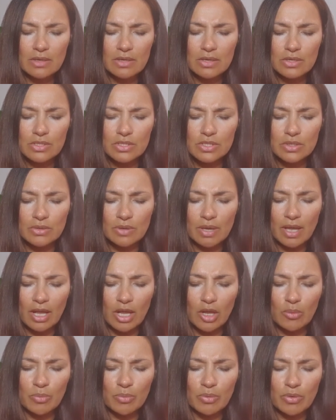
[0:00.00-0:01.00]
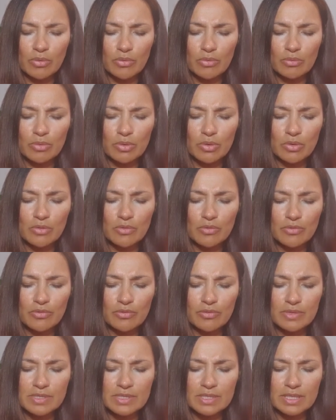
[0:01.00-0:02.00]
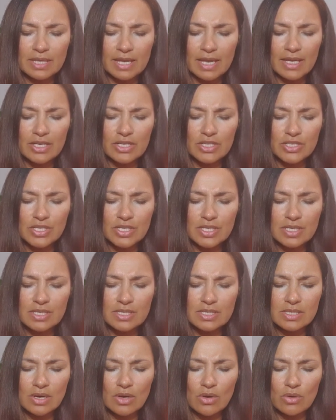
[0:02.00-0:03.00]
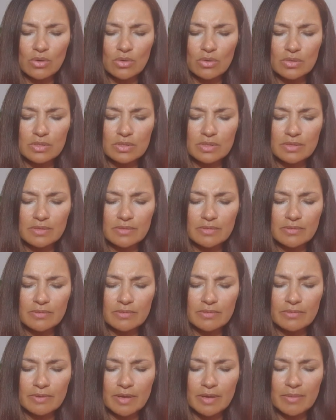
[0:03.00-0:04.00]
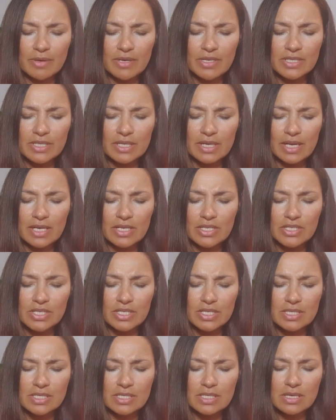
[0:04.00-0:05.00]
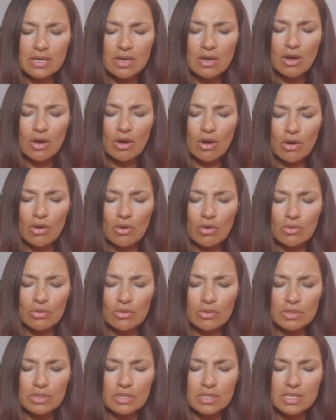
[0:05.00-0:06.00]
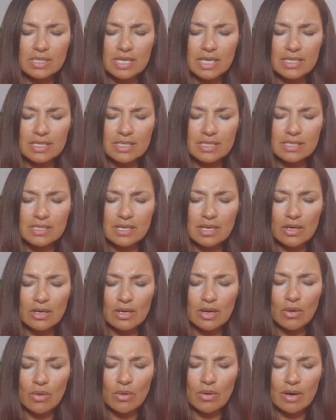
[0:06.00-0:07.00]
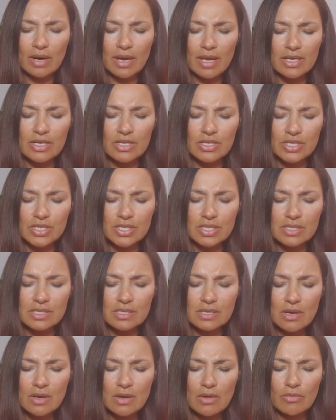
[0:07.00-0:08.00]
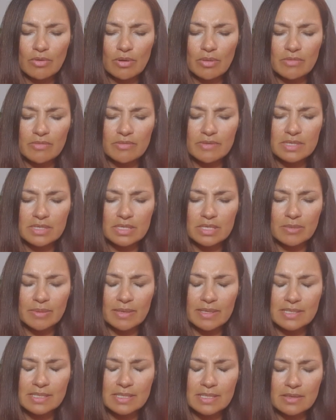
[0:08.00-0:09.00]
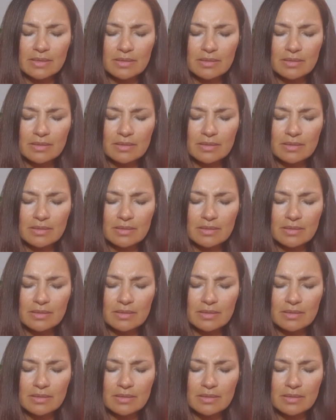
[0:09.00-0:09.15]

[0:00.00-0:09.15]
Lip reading: to help remove physical energies, old vibrational energies, old, dense, lower energies from the physical body.